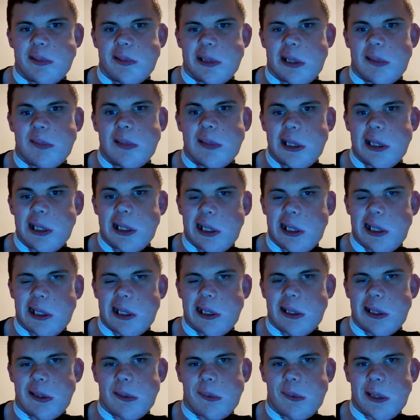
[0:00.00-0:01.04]
of
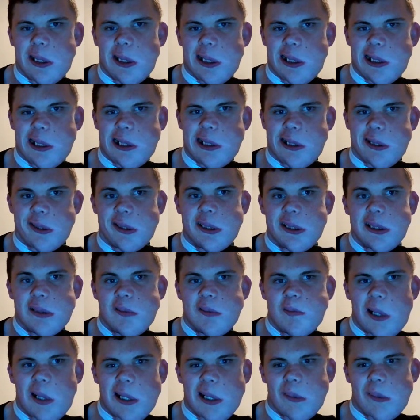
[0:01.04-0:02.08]
him in
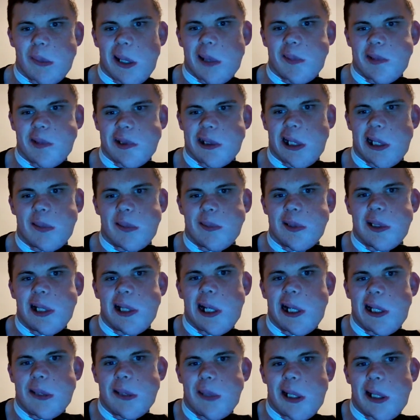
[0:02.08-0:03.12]
film that we've ever
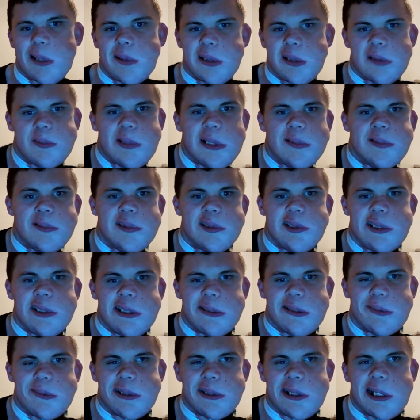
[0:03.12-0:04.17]

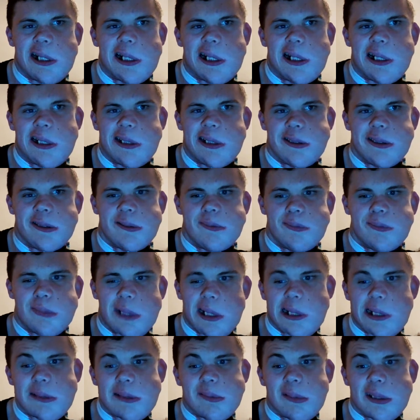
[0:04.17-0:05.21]
seen,
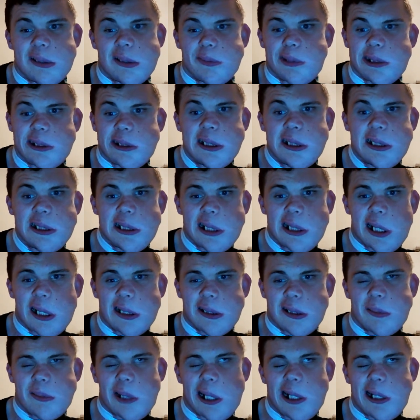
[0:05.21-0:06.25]
mainly
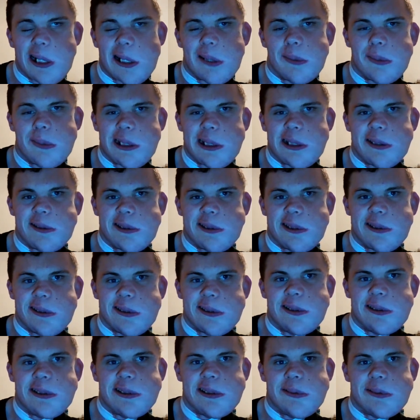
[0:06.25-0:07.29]
because of that amazing
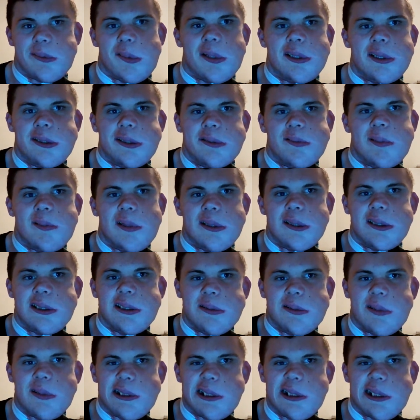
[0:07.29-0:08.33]
sequence where
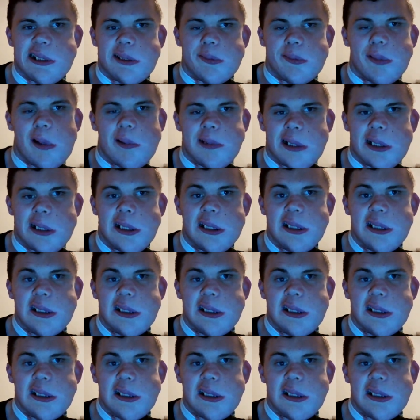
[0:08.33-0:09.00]
he was able to